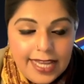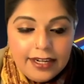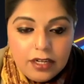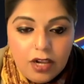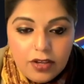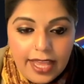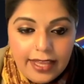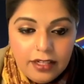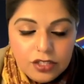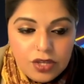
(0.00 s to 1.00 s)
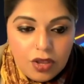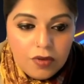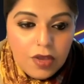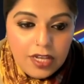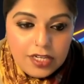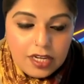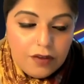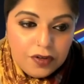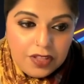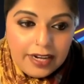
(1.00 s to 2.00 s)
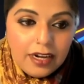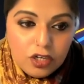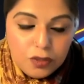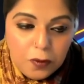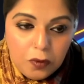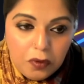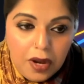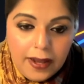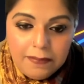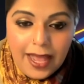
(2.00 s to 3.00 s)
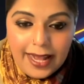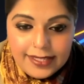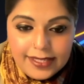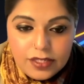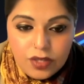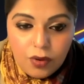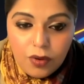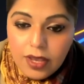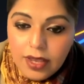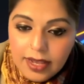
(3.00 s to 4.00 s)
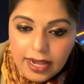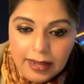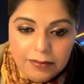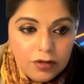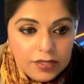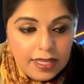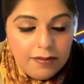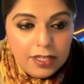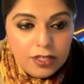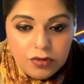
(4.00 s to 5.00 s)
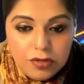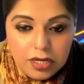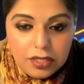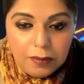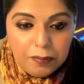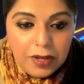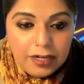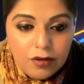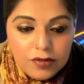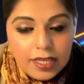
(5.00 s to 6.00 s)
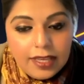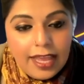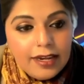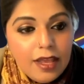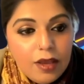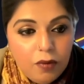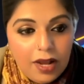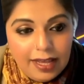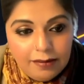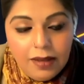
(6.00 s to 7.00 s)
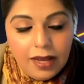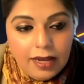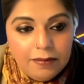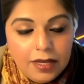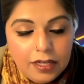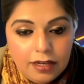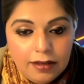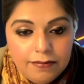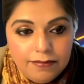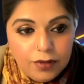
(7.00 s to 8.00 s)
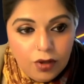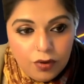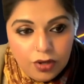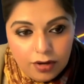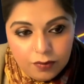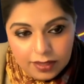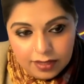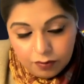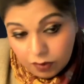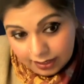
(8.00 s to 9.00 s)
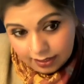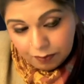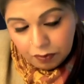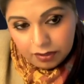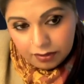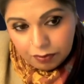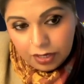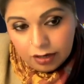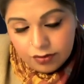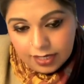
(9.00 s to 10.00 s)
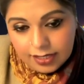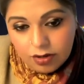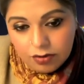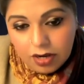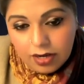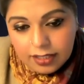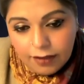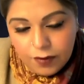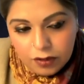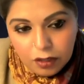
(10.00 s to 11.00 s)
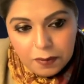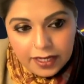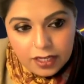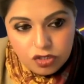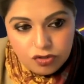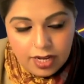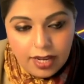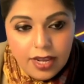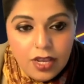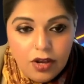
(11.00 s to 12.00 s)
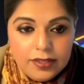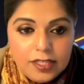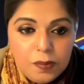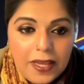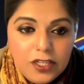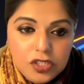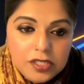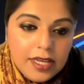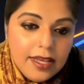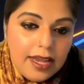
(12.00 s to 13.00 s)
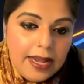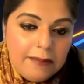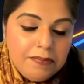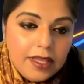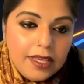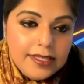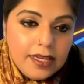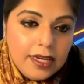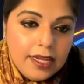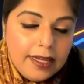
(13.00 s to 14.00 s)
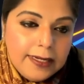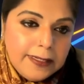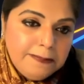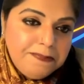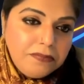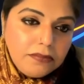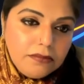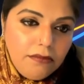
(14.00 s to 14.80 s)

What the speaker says: 10 o'clock angle, so to cover that large bore access. So you'll see me do the pre-closing, and while I'm going on with while the pre-closing is going on, I'll give you a little bit of history on this patient. He's a